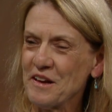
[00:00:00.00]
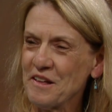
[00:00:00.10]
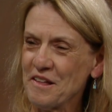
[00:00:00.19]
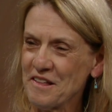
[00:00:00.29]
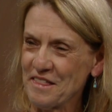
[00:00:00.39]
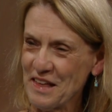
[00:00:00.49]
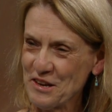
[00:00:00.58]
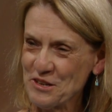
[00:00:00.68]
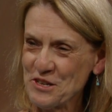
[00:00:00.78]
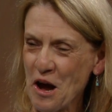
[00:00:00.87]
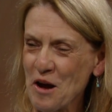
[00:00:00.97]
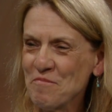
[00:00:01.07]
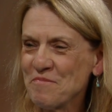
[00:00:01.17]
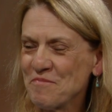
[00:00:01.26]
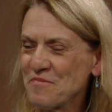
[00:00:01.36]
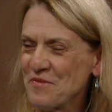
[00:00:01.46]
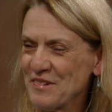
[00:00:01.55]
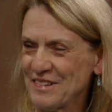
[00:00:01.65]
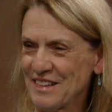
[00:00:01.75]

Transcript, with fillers: Thank you so Thank much you, for Tom. being with us, Charlotte.